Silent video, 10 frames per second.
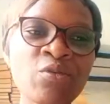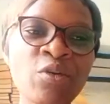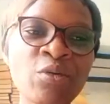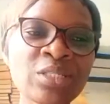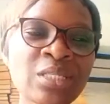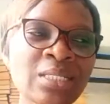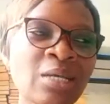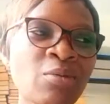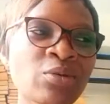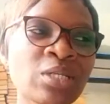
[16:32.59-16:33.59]
For instance,
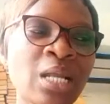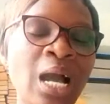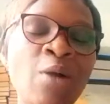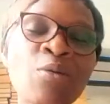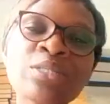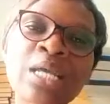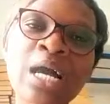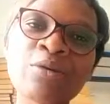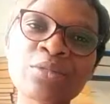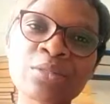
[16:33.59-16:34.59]
someone will say that I want a
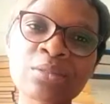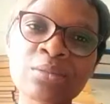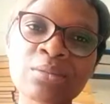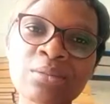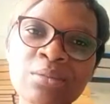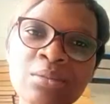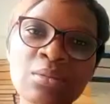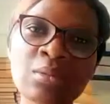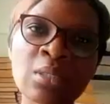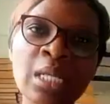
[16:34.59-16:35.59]
house.
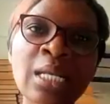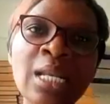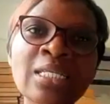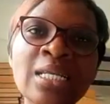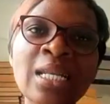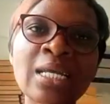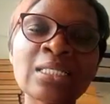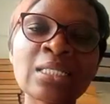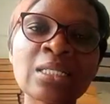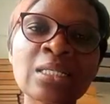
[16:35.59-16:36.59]
That's a nice
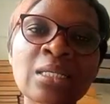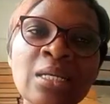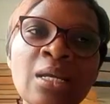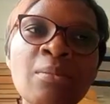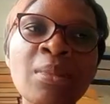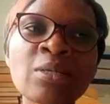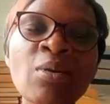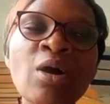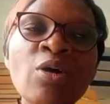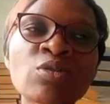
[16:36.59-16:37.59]
thing. But
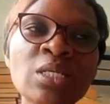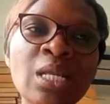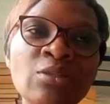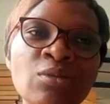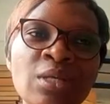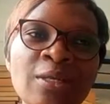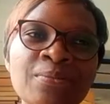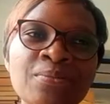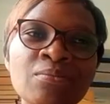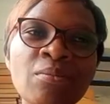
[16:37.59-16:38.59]
someone can also say that, okay,
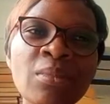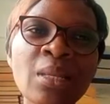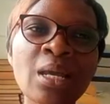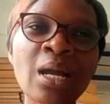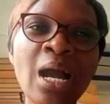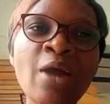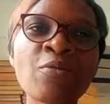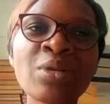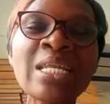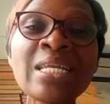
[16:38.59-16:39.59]
I
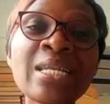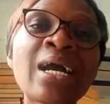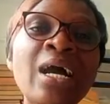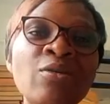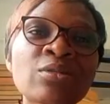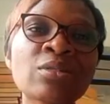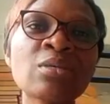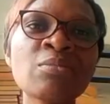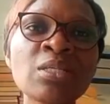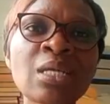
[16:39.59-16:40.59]
really need a house.
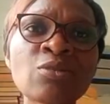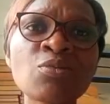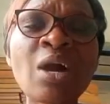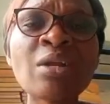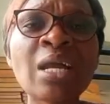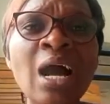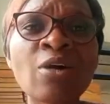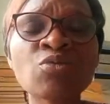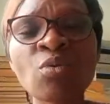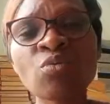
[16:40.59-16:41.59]
It means that without a
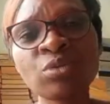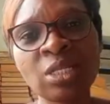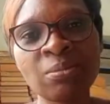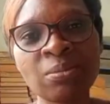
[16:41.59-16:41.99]
house, where will you sleep?